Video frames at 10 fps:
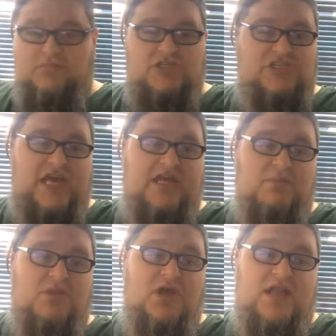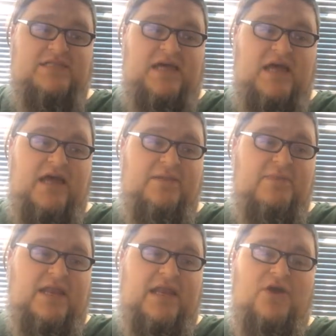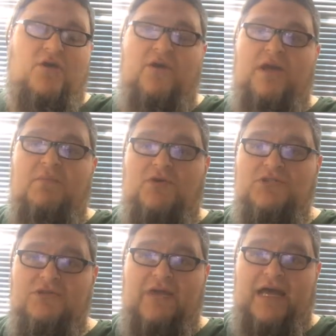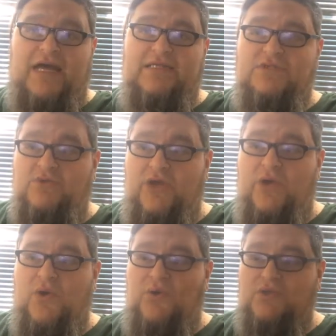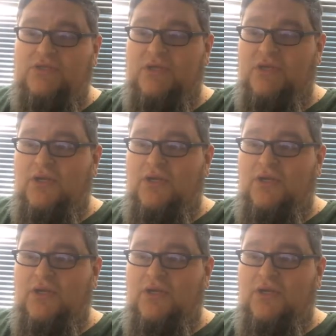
just taking up a lot of time. And I know, and most of you guys who knows,